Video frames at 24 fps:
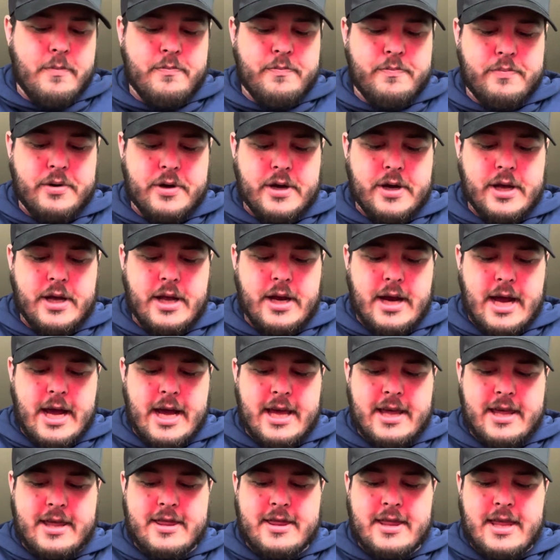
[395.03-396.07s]
but
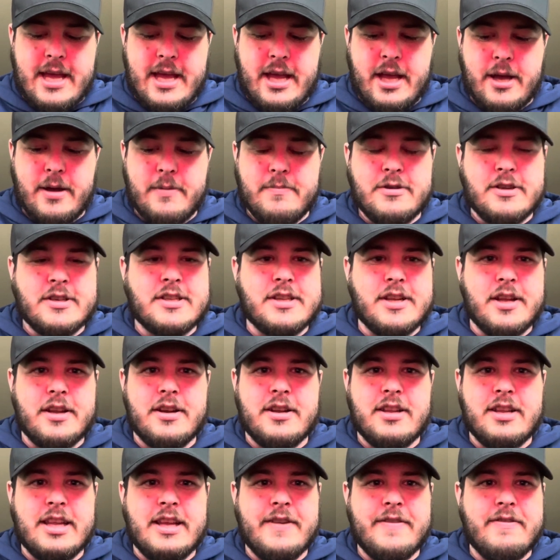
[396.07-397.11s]
I think I'm just going to
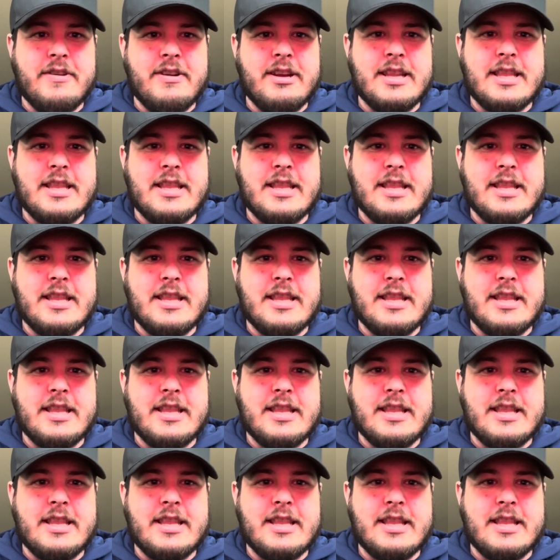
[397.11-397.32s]
leave it